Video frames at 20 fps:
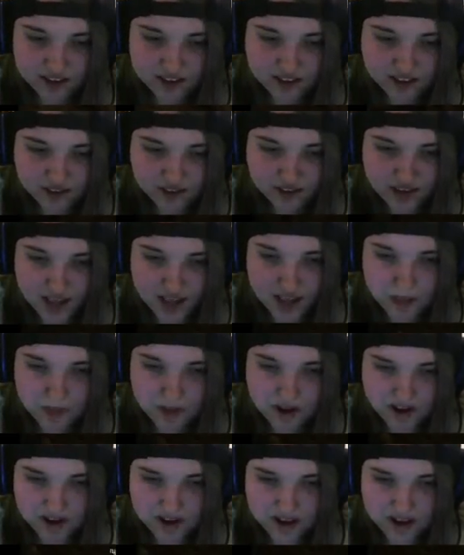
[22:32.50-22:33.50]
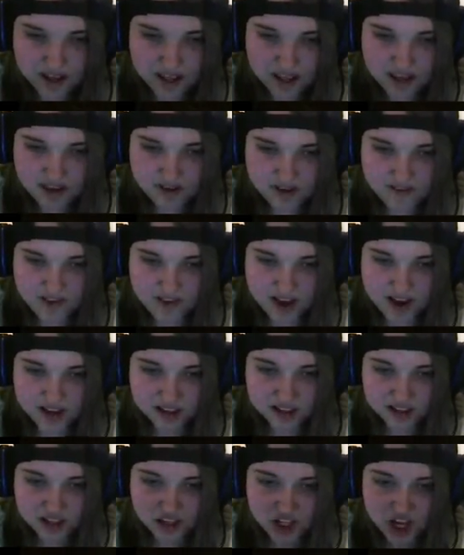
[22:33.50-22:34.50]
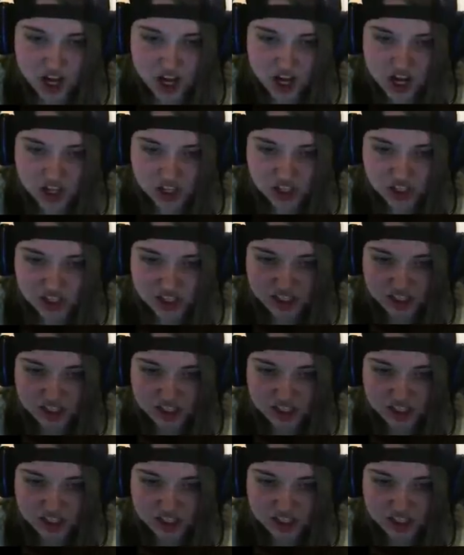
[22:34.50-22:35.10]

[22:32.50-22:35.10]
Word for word: I believe I can touch the sky.